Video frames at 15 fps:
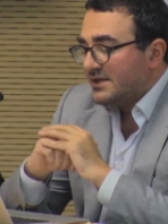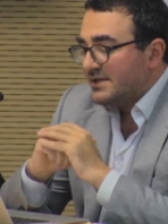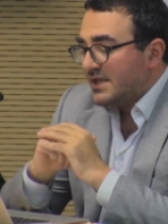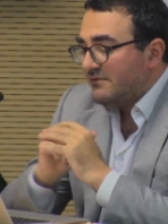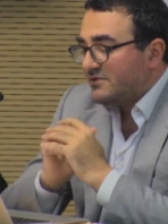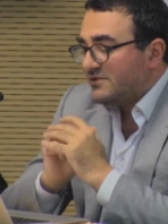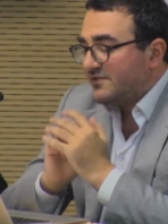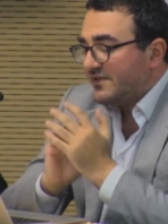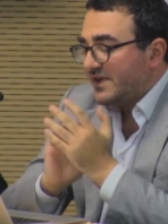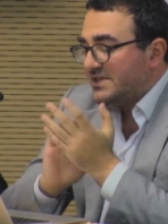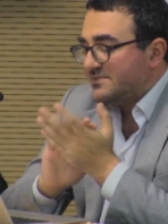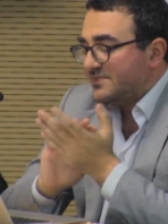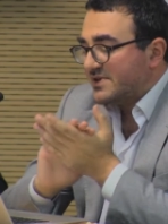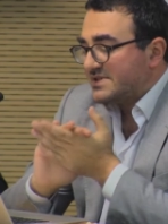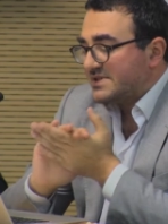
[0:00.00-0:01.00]
they would
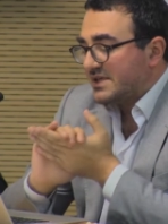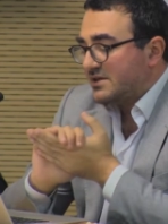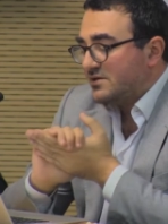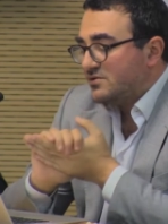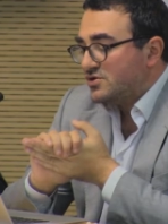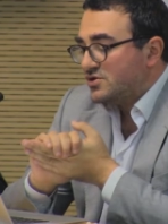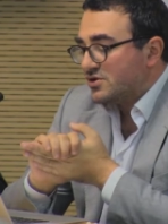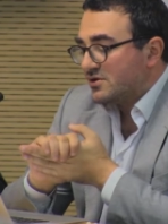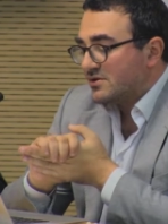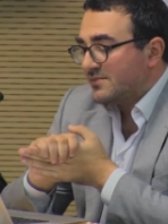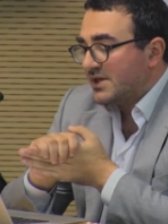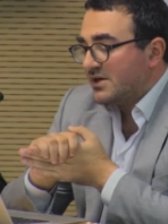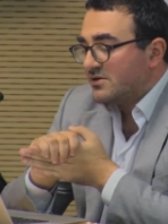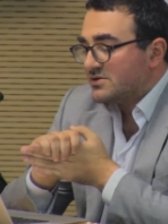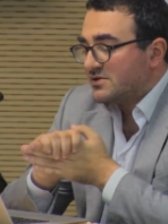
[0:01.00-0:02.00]
face persecution
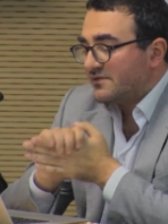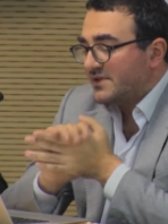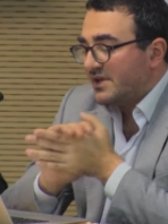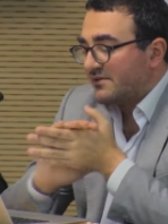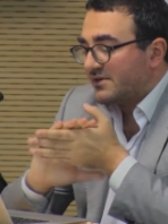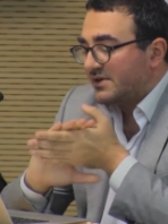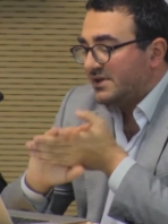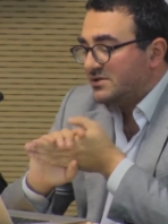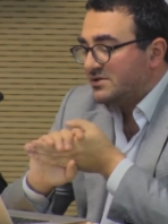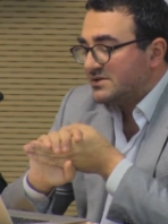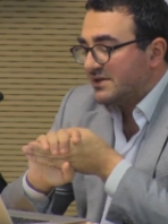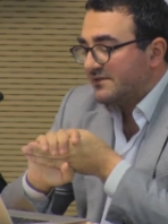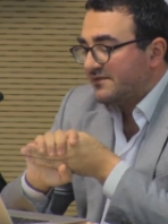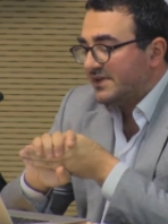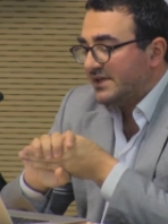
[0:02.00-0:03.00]
because of their
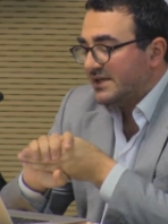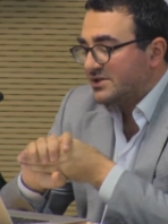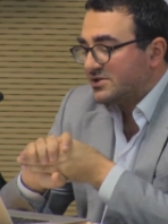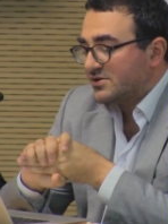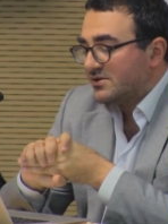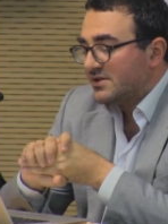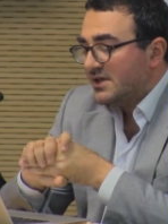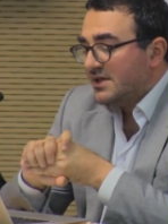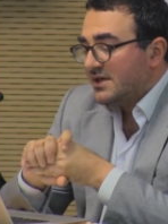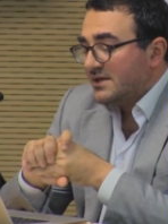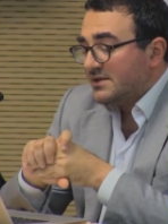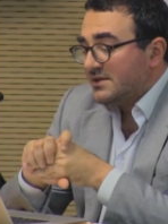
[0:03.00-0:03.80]
religious affiliation